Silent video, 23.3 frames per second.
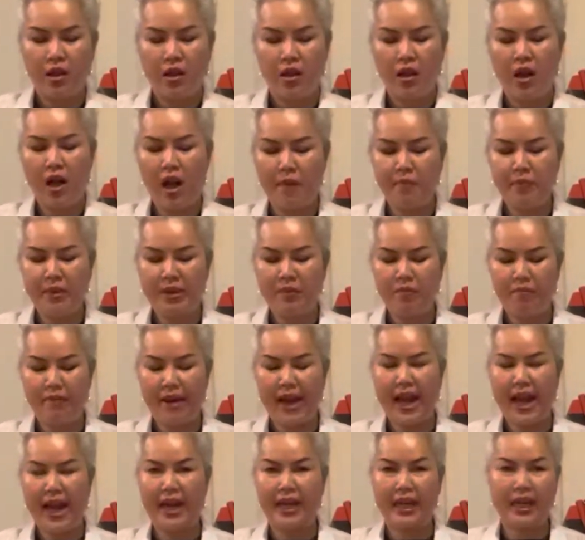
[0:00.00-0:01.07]
comment
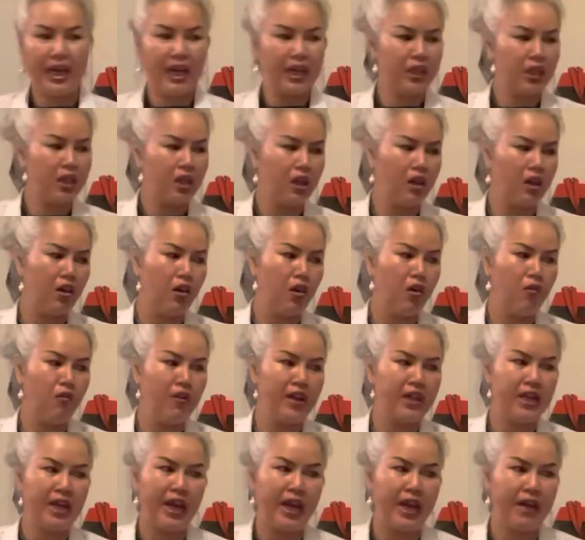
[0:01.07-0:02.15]
back and go
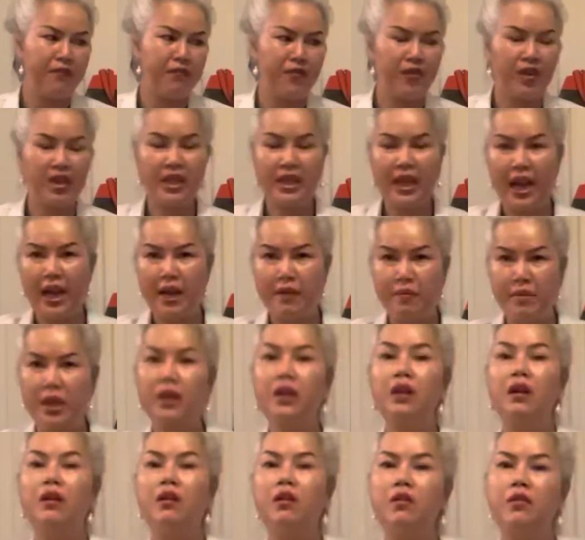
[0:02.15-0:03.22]
when I have free time and
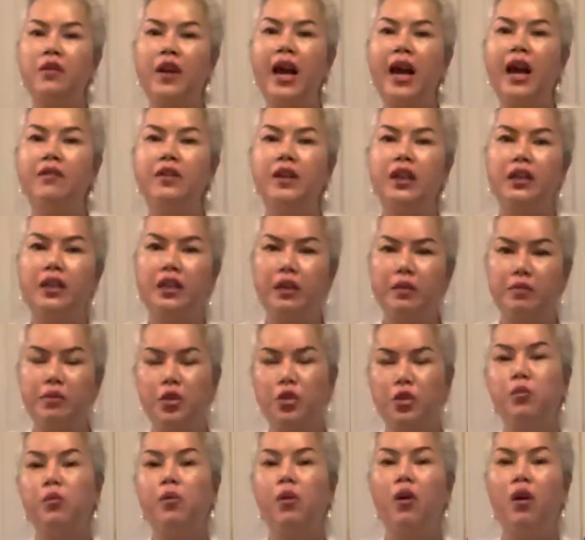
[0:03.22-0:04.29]
go around and give
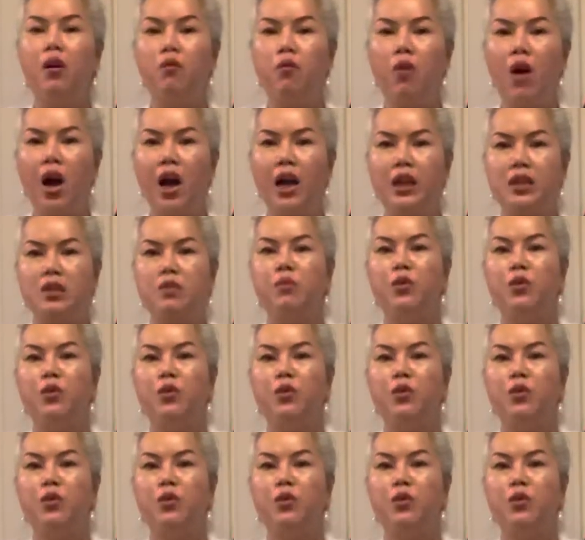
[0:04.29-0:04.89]
you more watch,